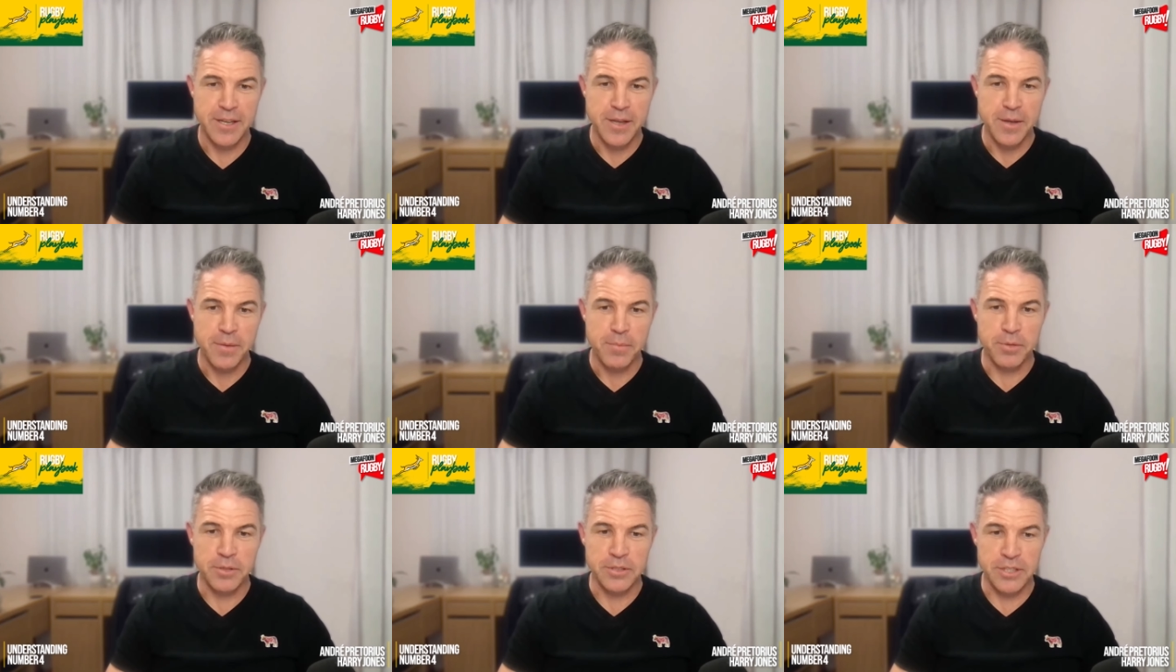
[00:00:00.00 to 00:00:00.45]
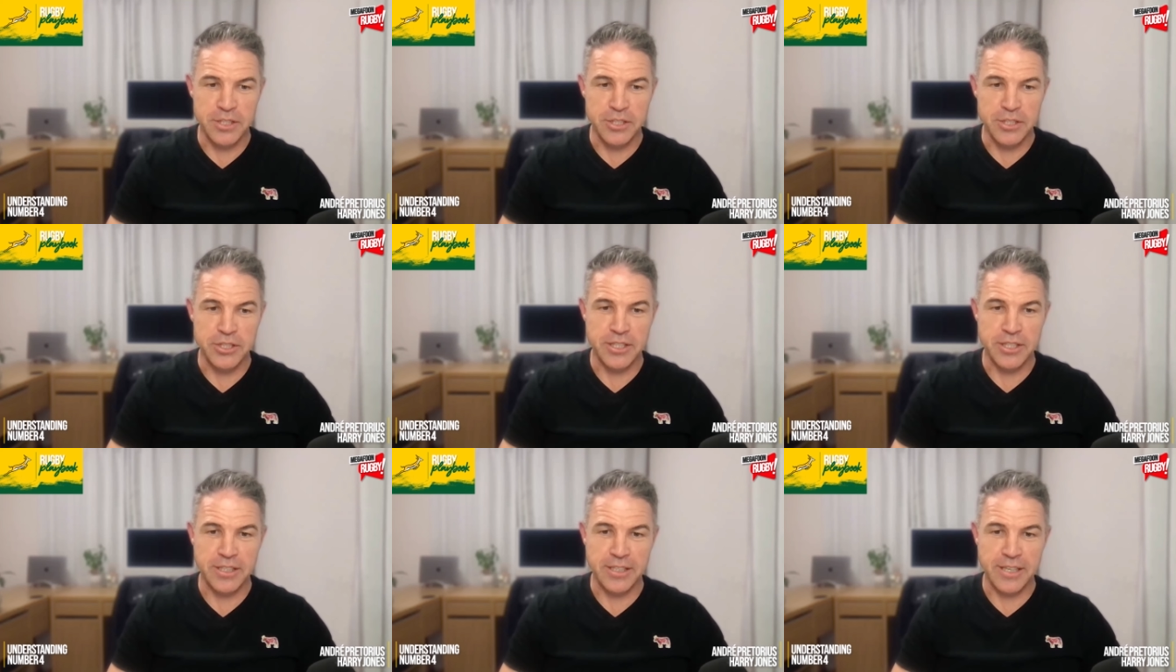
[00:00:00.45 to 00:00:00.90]

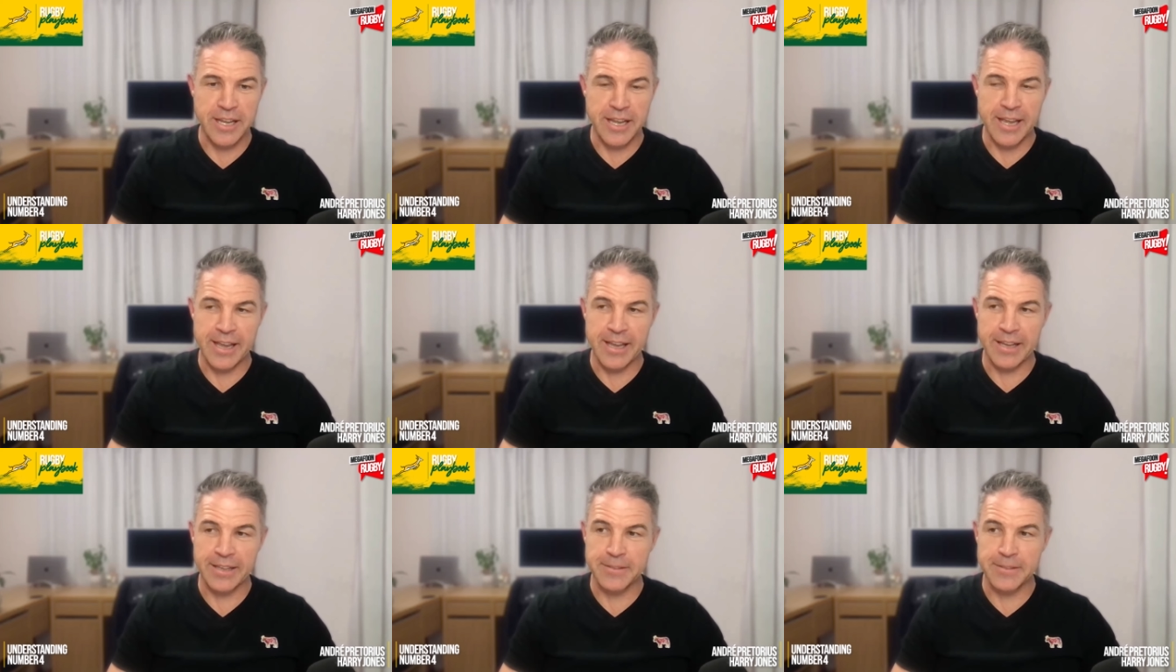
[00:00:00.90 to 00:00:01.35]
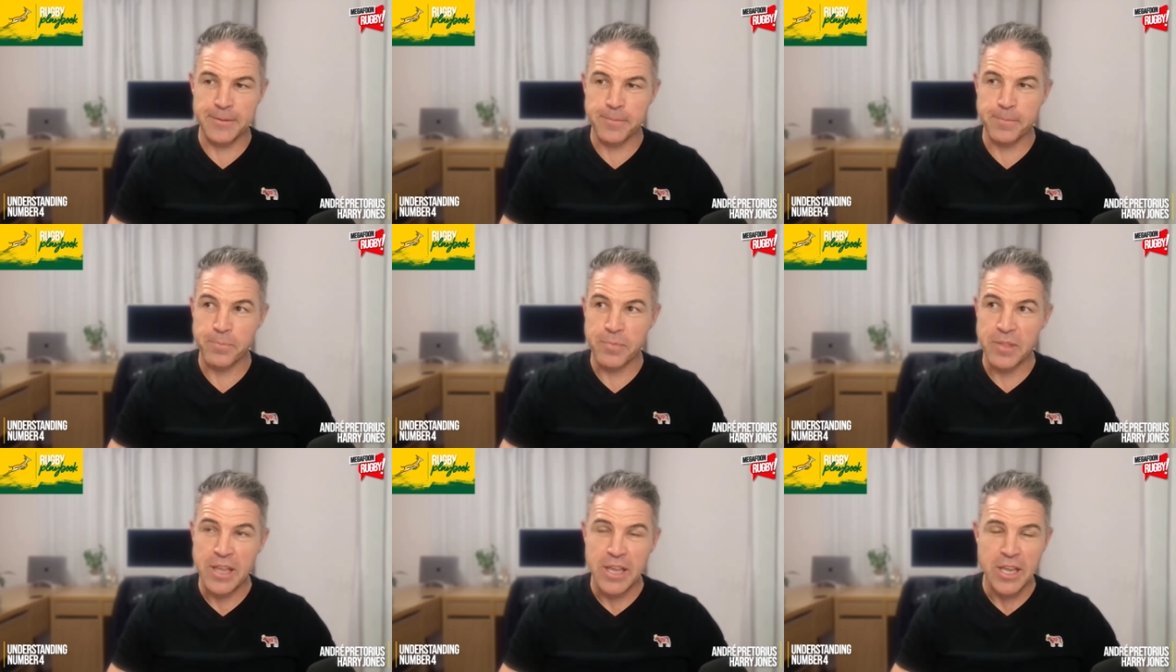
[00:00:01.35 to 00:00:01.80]
position. And
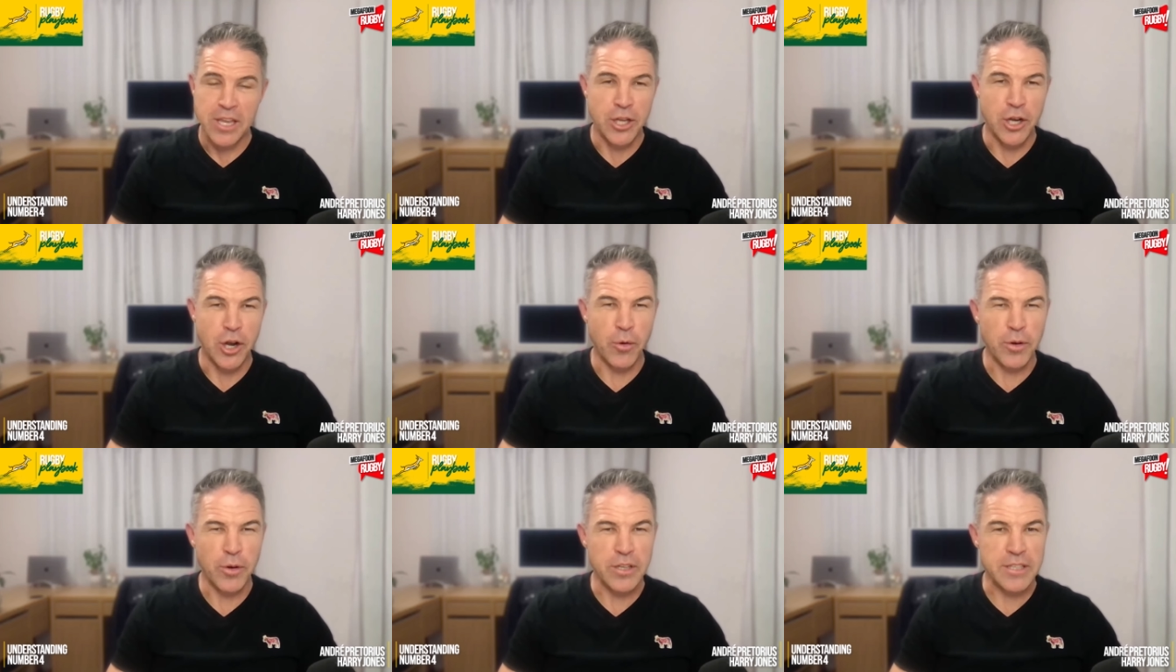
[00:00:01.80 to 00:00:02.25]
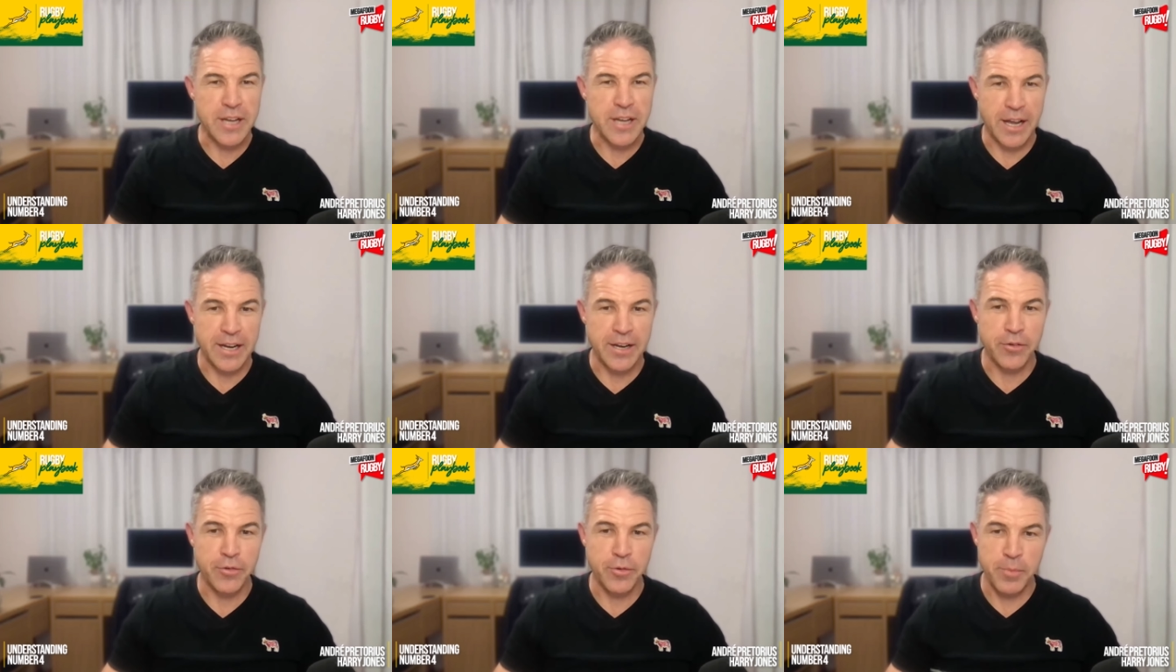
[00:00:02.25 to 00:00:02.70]
you know what it
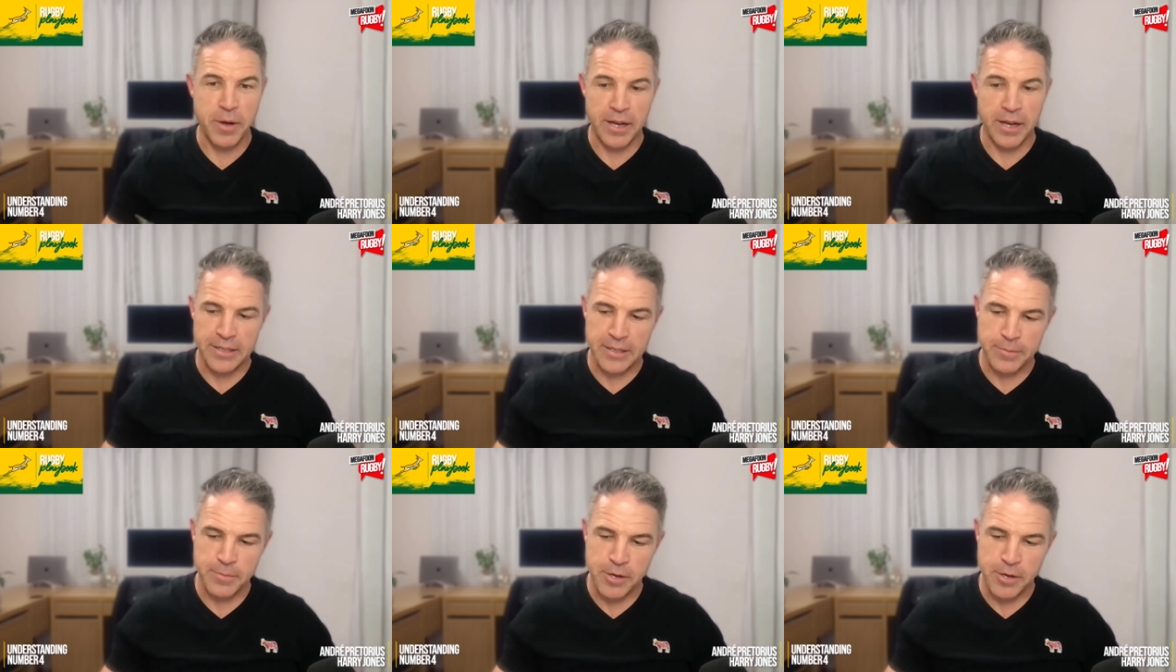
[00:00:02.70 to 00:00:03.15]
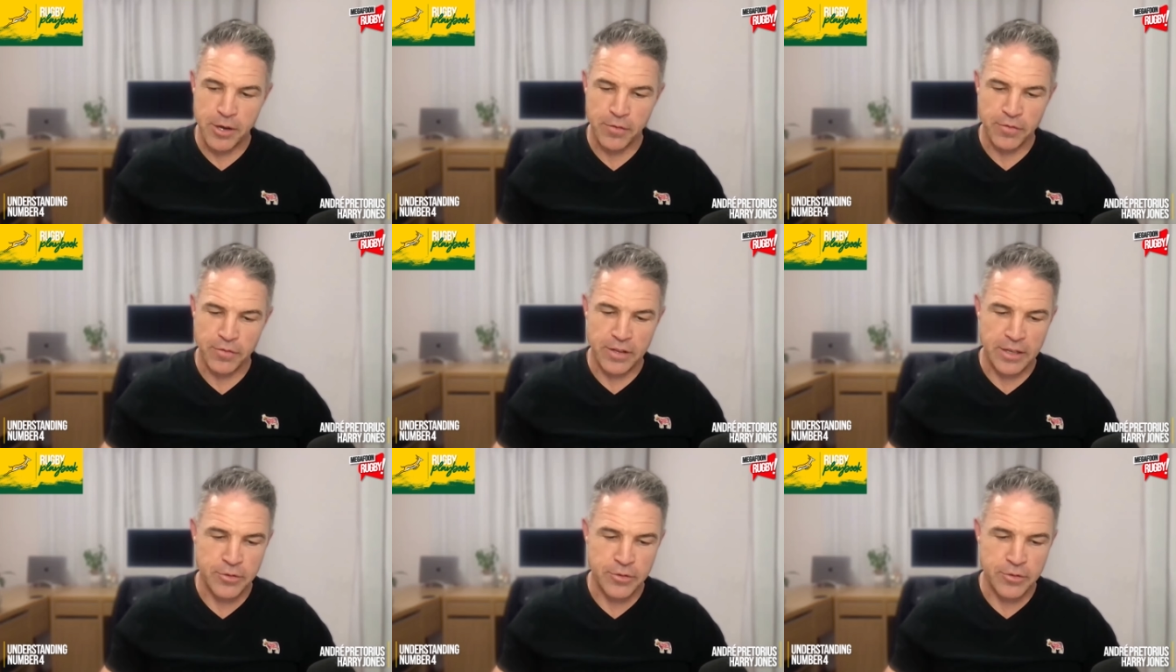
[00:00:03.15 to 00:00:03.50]
kind of reminded me of?